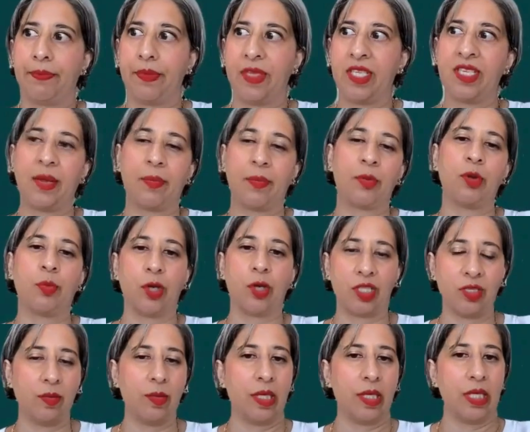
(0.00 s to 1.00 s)
step to
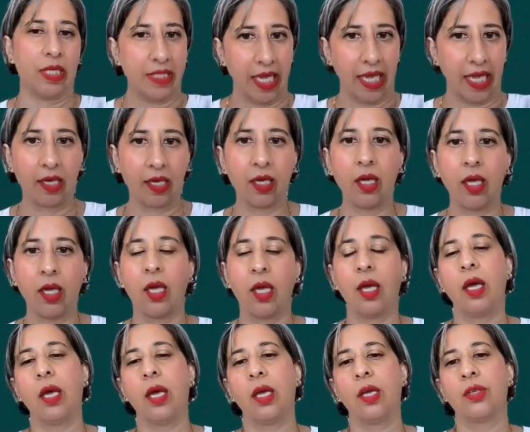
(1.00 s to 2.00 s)
possibly take,
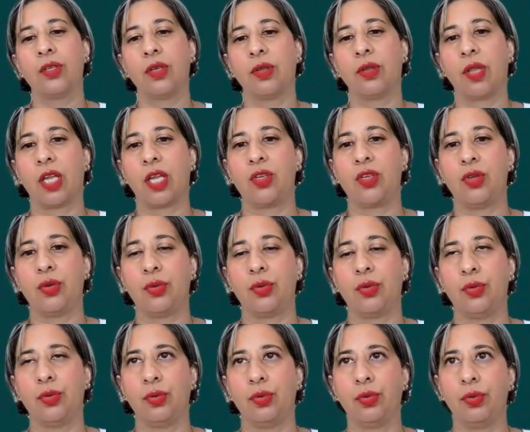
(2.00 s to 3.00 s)
so that
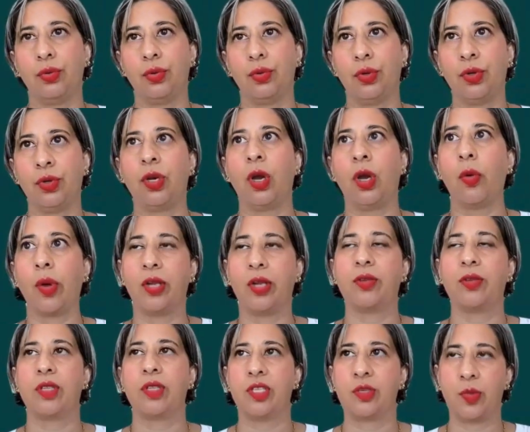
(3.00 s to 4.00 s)
you go
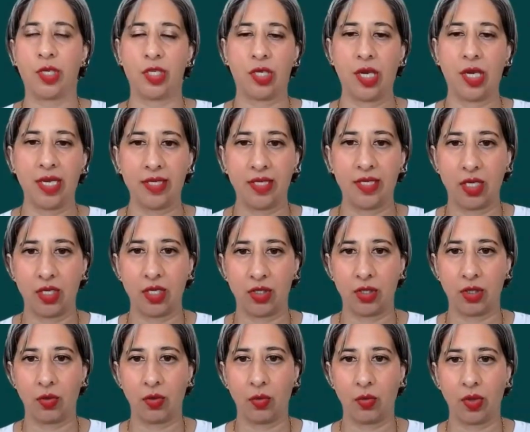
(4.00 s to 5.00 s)
into the
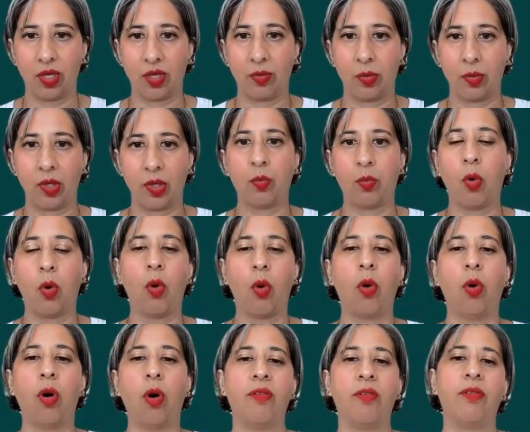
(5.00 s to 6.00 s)
specialization with a bit
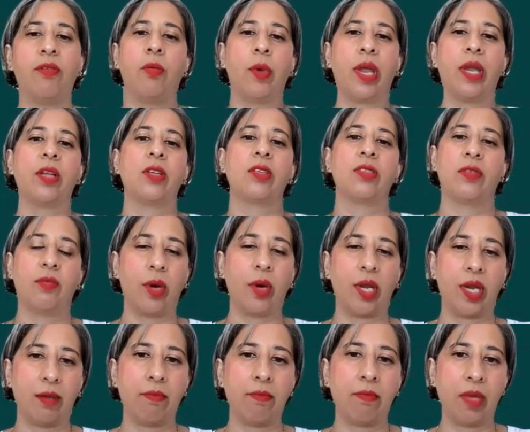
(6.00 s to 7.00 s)
more of awareness of what
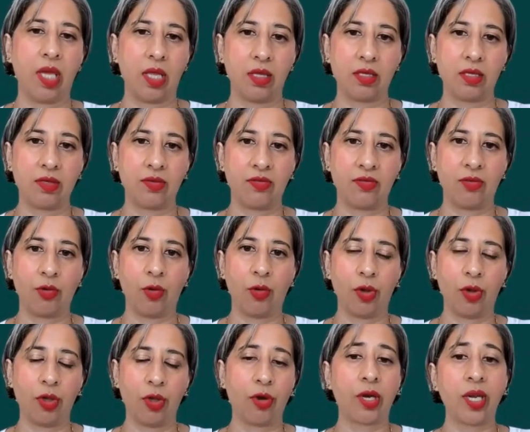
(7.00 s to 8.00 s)
it means for
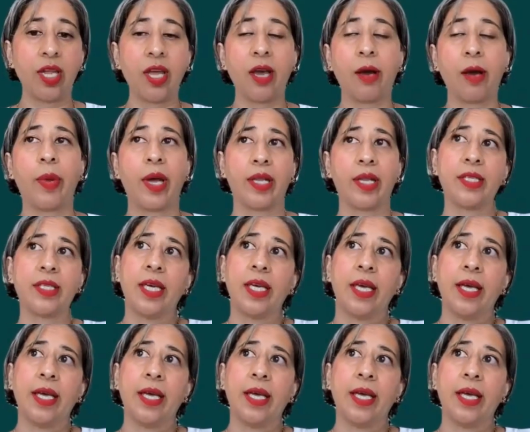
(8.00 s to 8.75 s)
your career. But